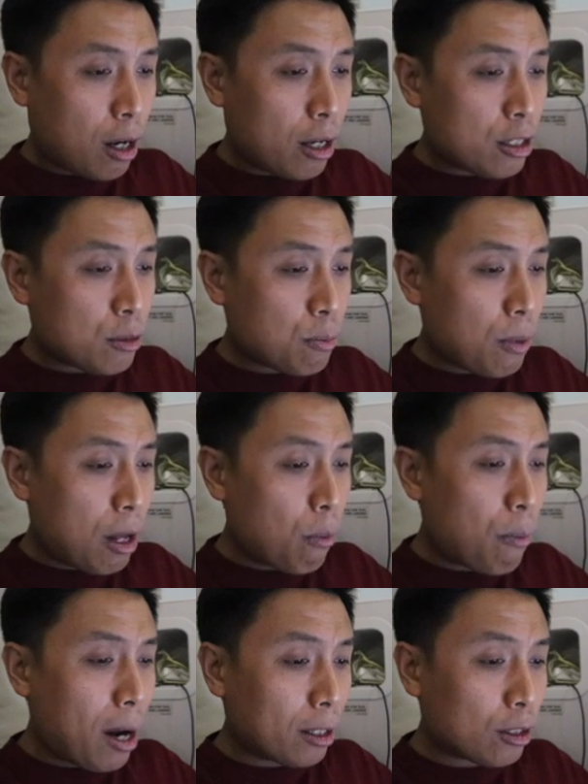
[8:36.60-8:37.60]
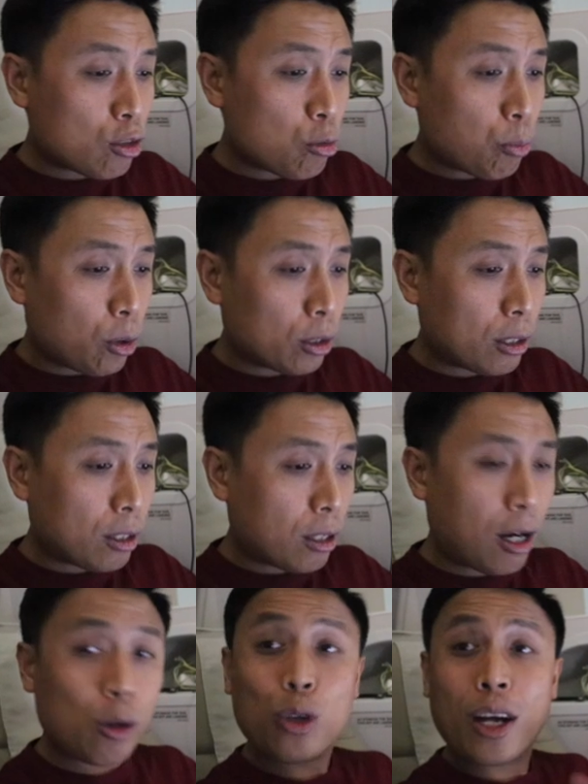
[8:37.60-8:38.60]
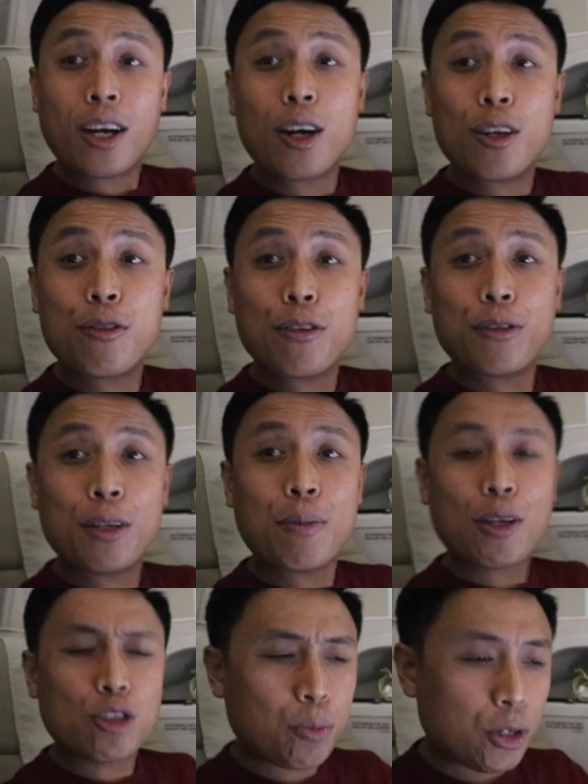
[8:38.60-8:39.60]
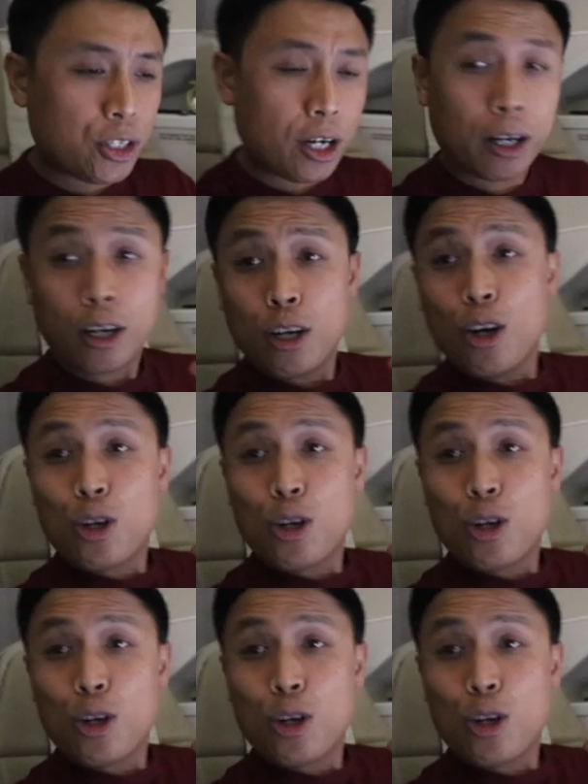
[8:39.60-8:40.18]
it's now back at the support at around 950 pesos per share.